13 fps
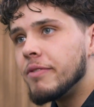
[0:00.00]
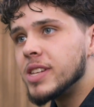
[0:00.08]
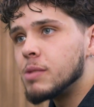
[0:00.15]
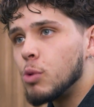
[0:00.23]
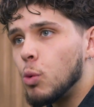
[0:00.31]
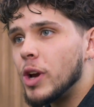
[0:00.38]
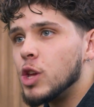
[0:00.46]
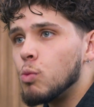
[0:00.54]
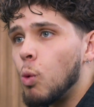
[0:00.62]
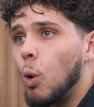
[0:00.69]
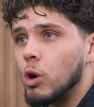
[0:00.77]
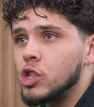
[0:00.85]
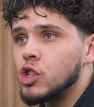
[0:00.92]
visible when you
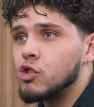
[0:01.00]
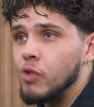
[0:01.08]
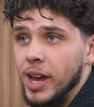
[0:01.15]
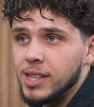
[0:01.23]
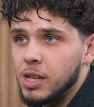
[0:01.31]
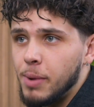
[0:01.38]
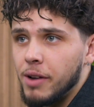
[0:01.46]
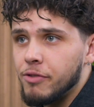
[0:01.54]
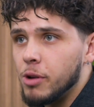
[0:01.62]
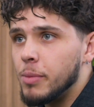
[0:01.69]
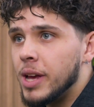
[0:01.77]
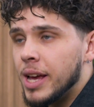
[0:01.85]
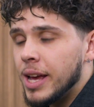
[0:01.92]
walk straight into the
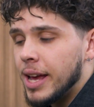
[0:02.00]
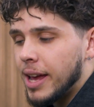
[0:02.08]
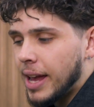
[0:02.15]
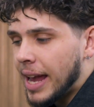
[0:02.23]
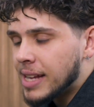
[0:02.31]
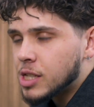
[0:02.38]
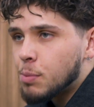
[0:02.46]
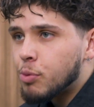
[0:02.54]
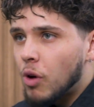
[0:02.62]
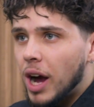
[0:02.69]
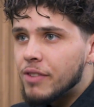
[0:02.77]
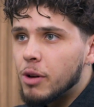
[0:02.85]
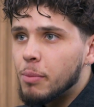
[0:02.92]
bathroom. It's a
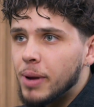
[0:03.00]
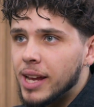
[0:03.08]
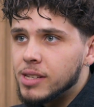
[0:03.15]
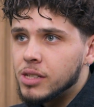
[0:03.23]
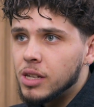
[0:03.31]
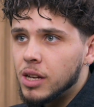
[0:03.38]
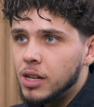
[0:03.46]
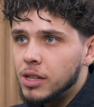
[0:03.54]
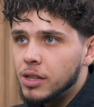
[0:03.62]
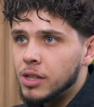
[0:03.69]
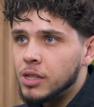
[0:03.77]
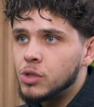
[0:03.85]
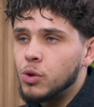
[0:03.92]
private place, the
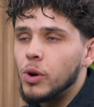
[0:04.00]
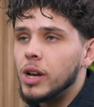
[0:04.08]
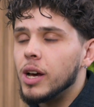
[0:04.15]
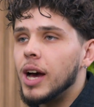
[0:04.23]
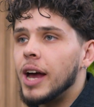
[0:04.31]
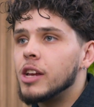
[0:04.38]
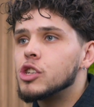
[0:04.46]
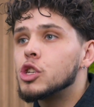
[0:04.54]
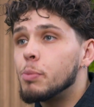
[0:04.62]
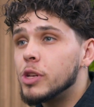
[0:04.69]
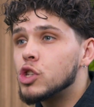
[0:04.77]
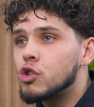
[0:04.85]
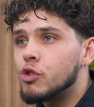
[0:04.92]
toilet, and it should
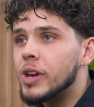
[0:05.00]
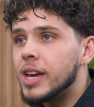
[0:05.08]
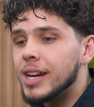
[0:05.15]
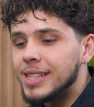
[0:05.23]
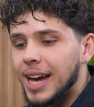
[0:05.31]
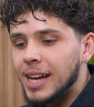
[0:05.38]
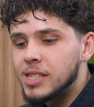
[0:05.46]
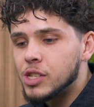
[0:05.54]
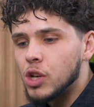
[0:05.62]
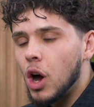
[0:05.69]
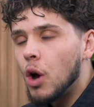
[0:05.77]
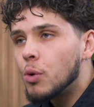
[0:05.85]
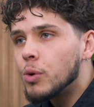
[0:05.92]
be treated as its
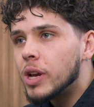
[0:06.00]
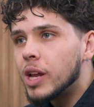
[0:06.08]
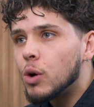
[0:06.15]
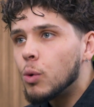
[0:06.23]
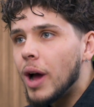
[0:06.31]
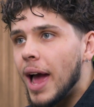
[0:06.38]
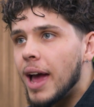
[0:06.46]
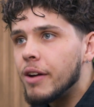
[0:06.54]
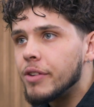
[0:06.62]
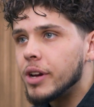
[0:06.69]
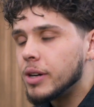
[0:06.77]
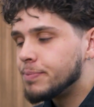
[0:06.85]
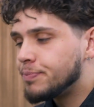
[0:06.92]
own little area.